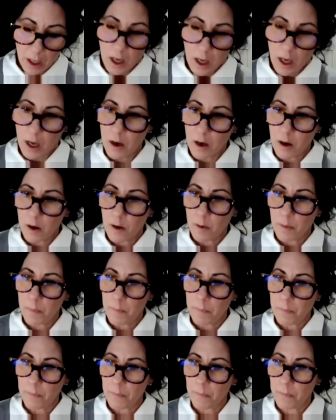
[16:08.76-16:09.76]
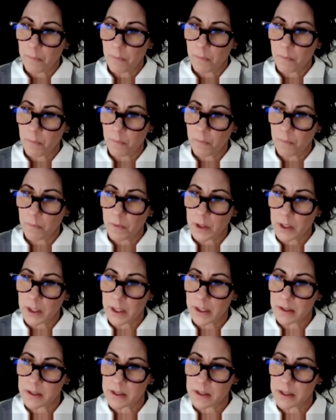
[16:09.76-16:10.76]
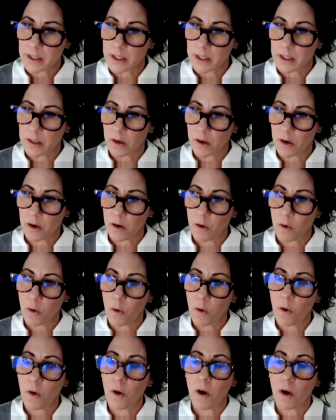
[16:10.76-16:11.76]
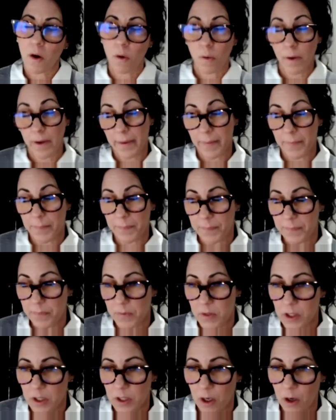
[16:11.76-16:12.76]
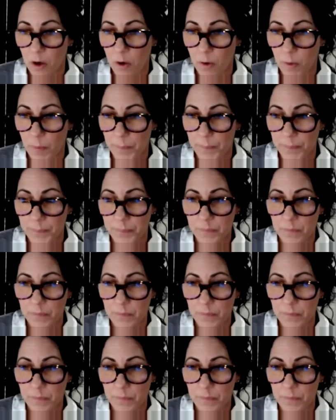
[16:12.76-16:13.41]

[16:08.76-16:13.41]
Um, let's see here. Okay, so